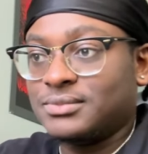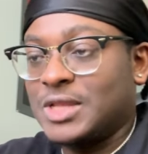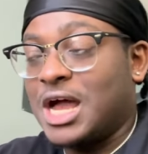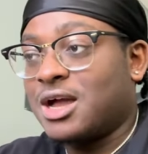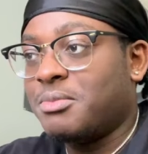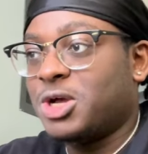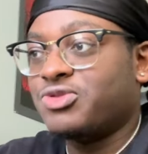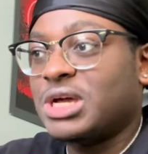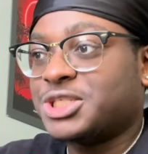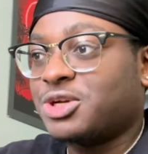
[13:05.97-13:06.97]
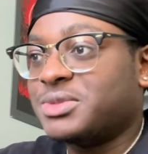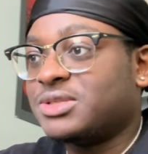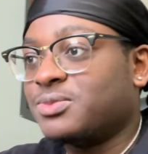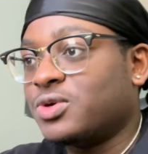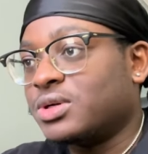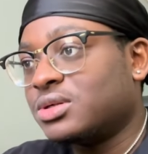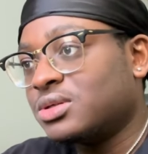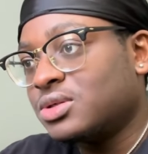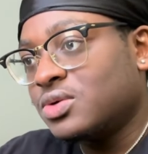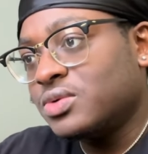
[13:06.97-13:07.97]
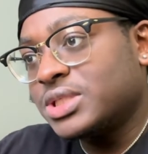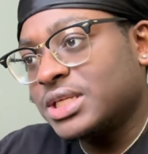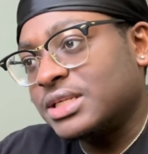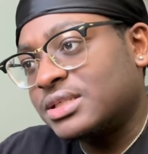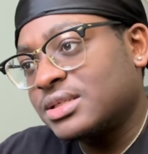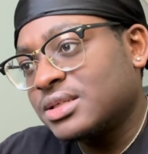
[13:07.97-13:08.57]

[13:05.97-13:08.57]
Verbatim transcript: Nah, come on, you gotta show me some more. Who is this?